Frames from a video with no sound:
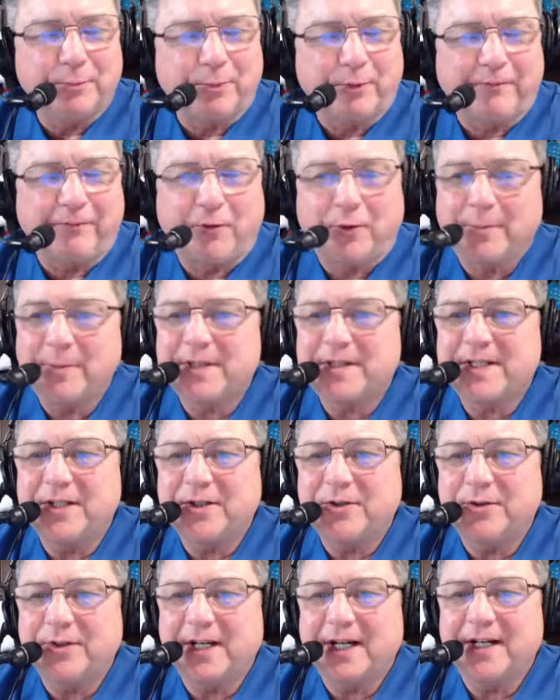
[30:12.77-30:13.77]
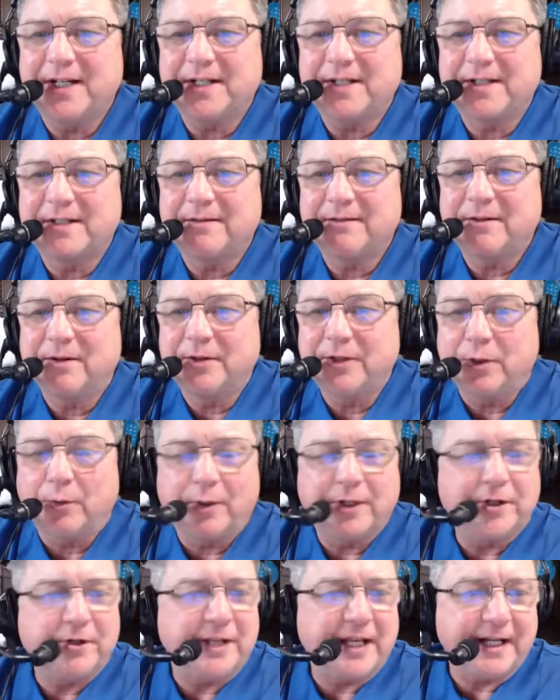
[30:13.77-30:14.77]
performance did you guys, no
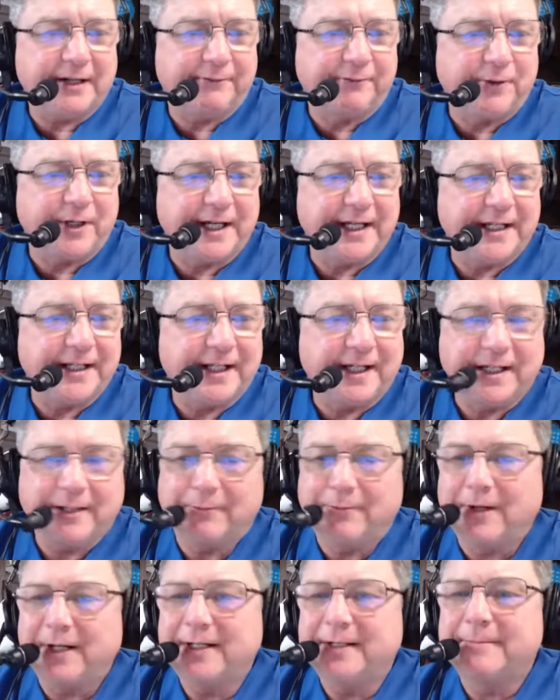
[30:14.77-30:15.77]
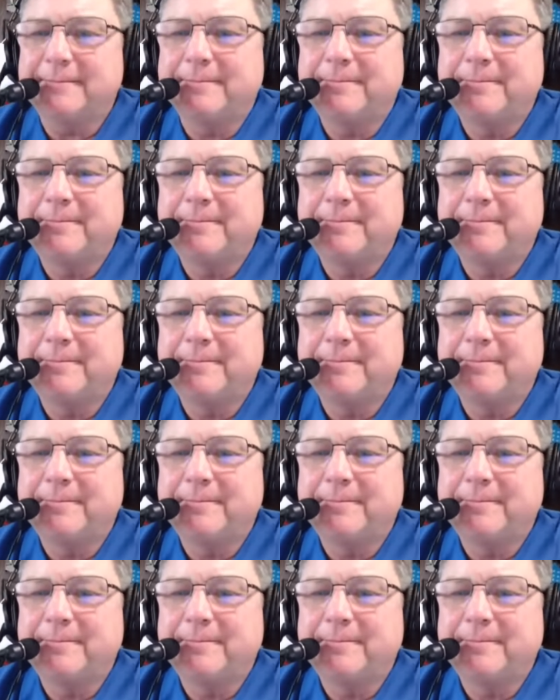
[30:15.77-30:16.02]
wonder you had to fly at night, right?